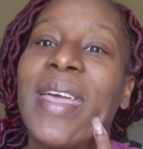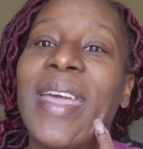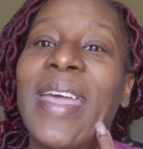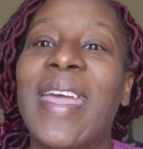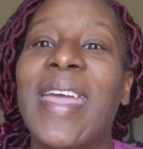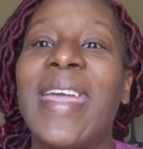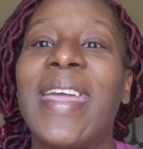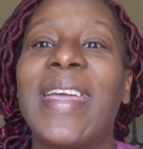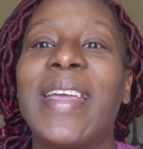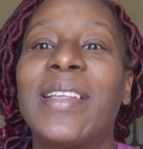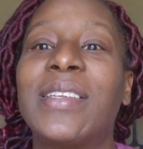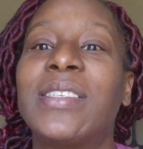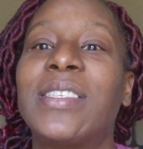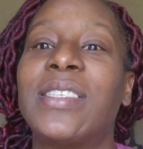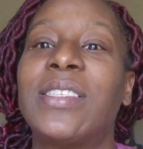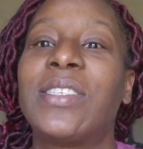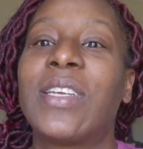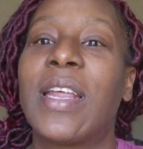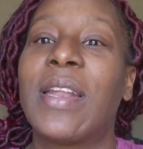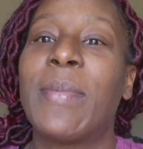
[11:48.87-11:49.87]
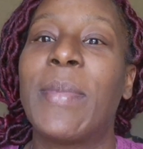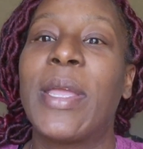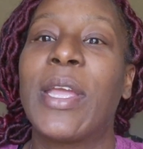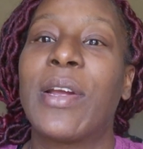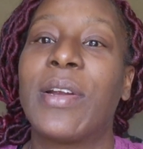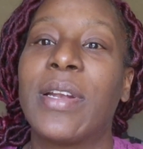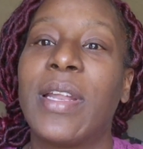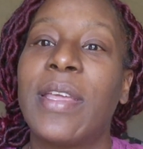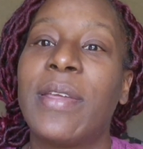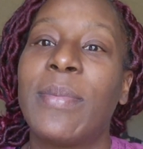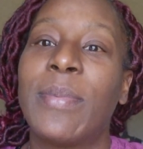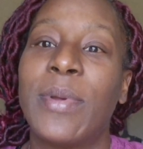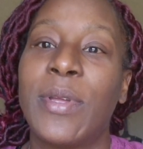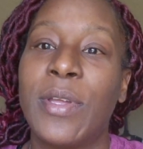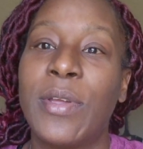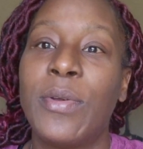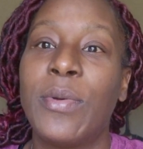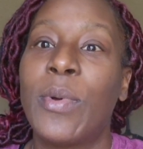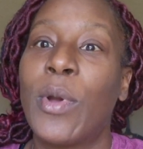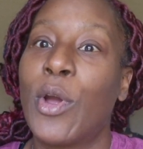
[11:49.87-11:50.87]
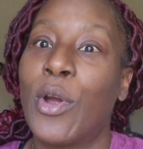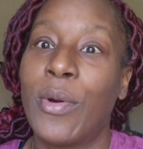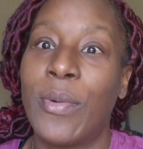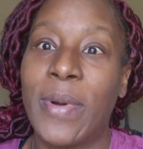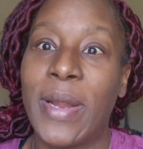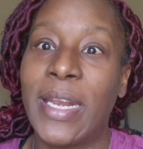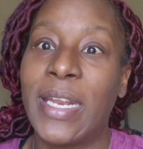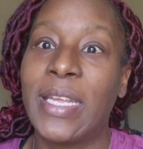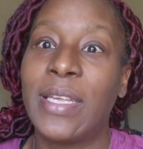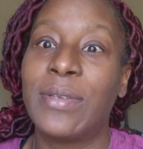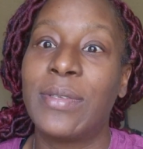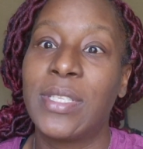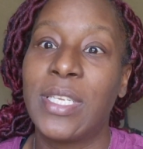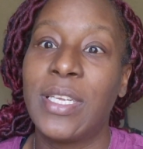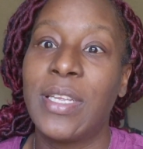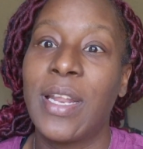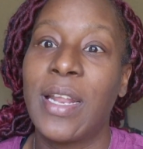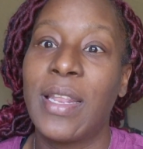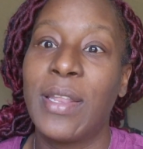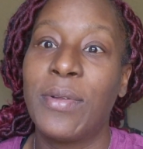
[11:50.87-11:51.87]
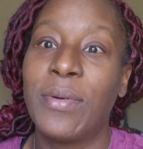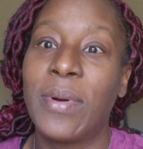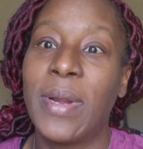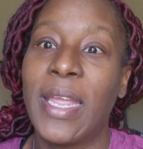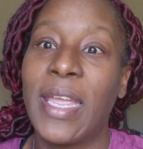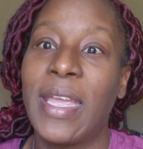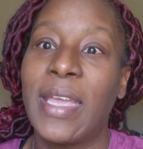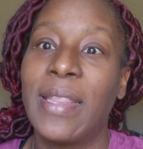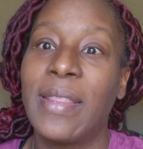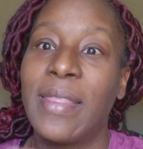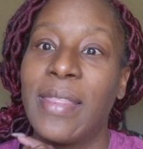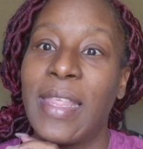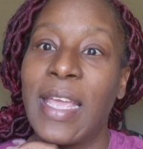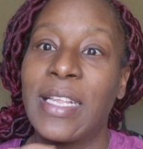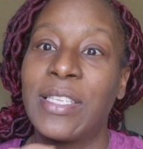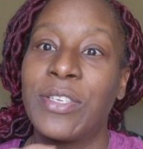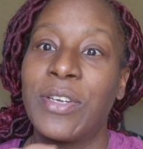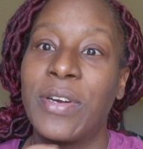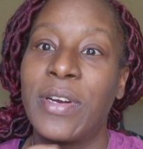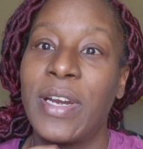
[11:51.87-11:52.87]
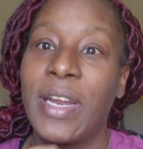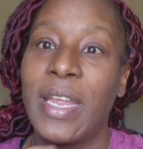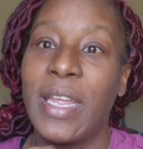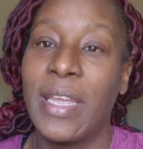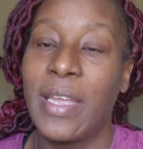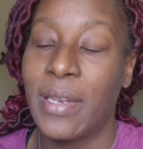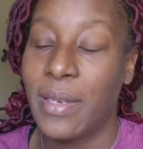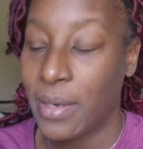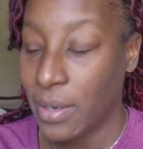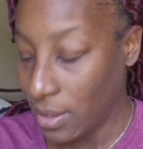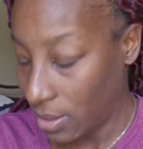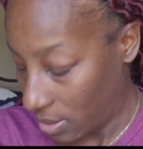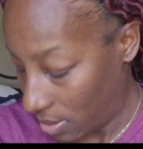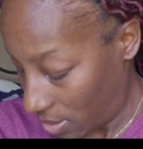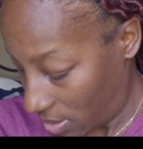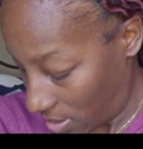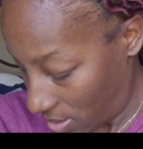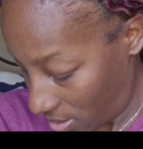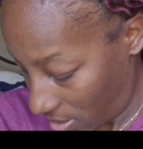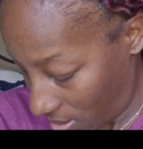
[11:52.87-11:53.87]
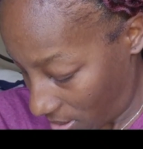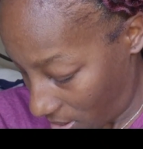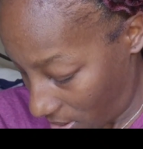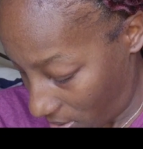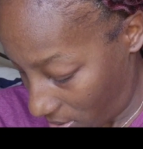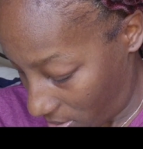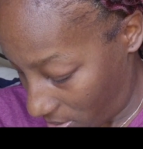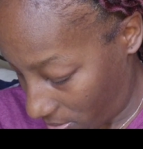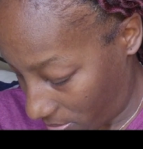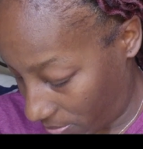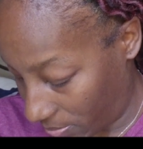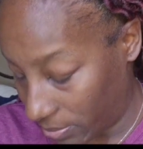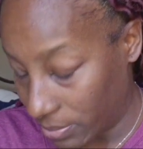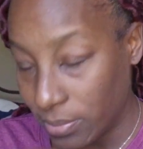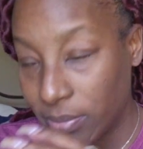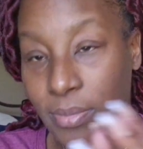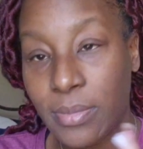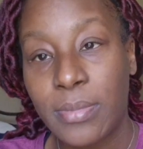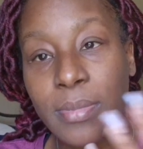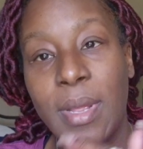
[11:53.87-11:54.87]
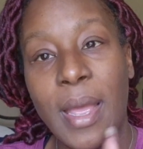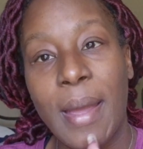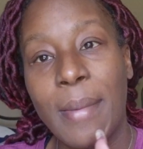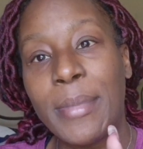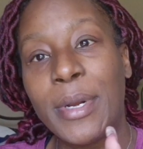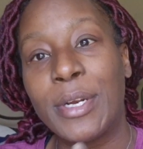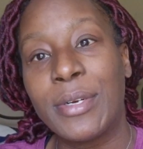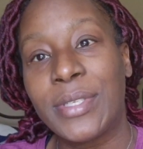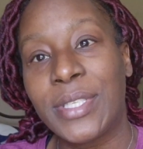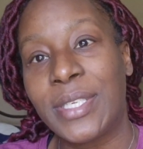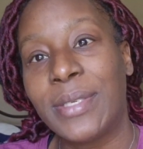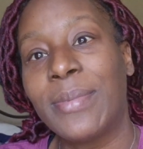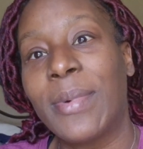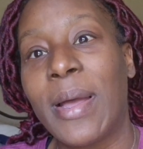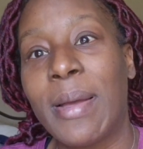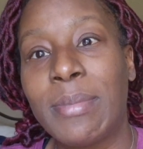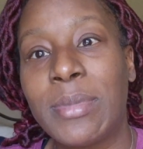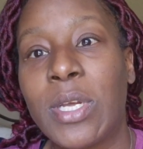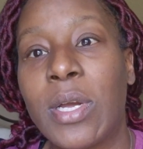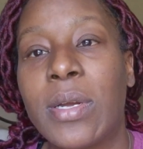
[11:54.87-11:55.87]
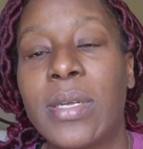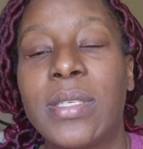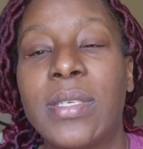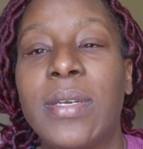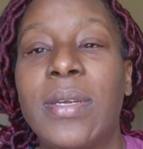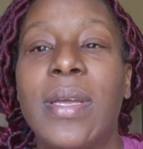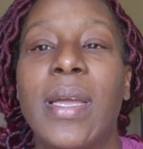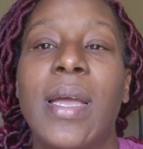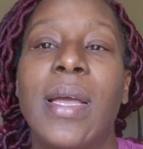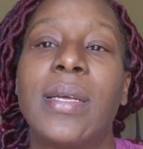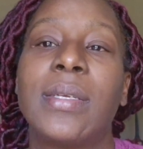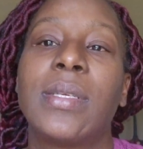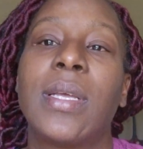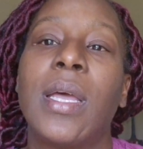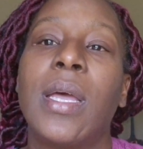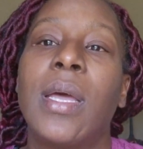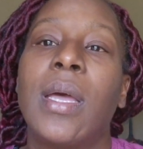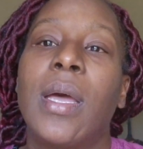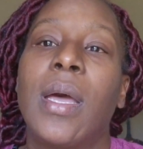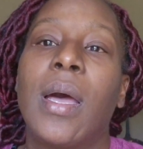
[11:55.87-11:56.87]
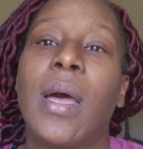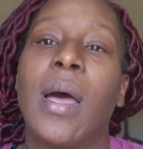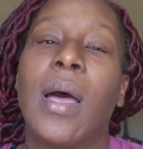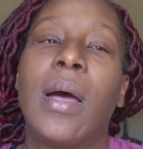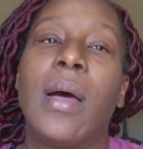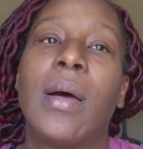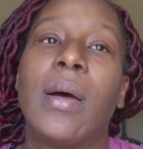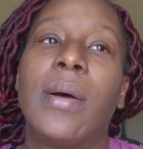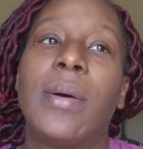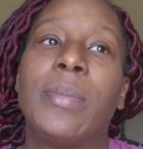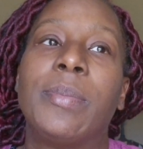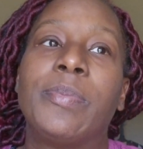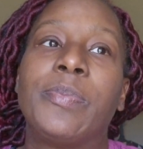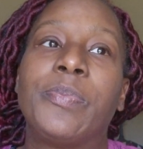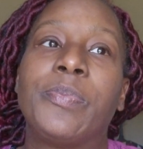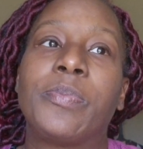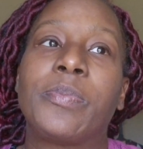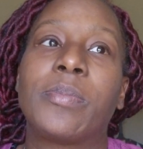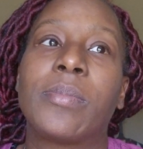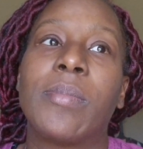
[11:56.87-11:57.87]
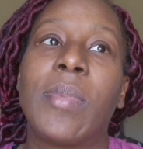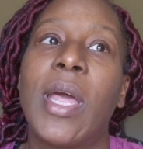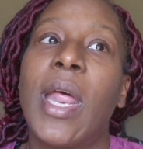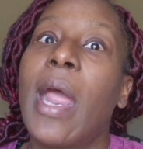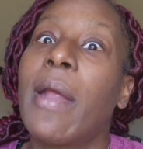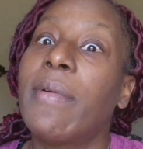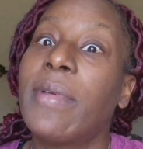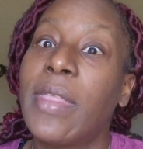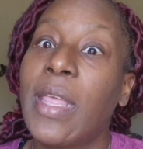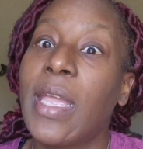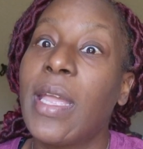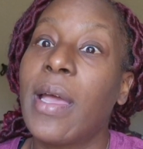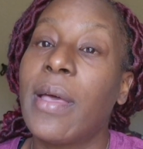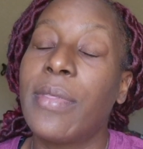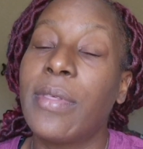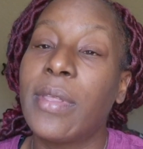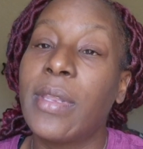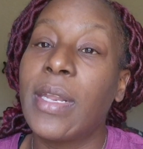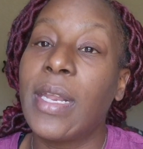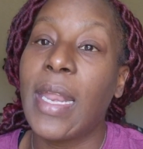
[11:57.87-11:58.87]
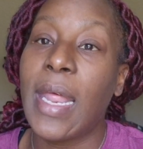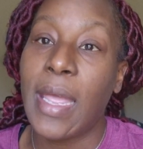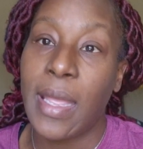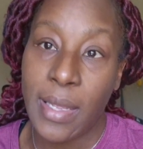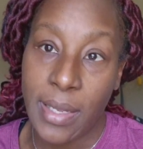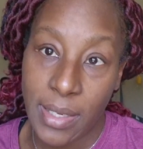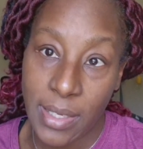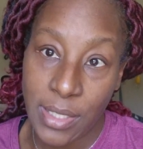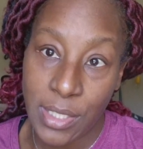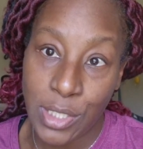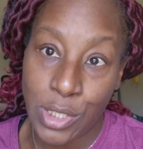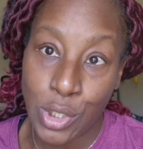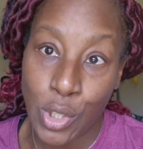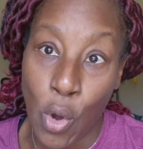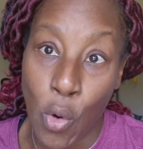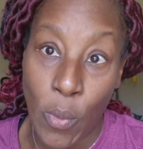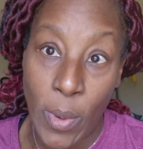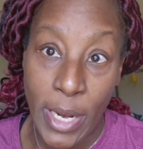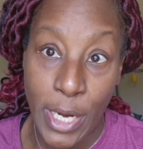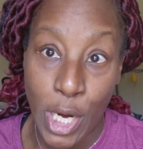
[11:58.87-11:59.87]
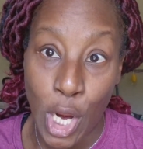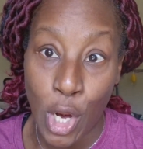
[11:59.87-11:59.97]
And she's trying to make her debut already. See that little hand? That's her hand. I'm nursing while I'm talking to you guys. But everything other than that is going